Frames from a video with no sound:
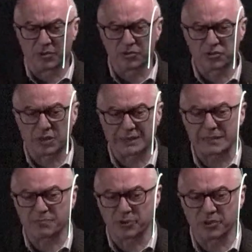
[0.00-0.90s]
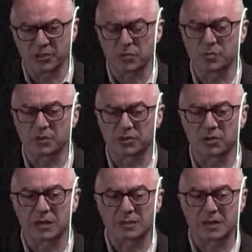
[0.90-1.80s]
So at that point is when we talk
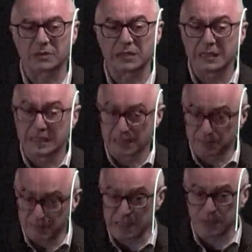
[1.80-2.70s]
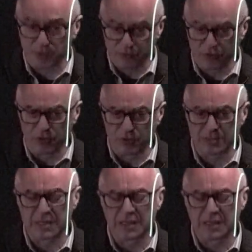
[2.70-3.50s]
about immiscible fluids,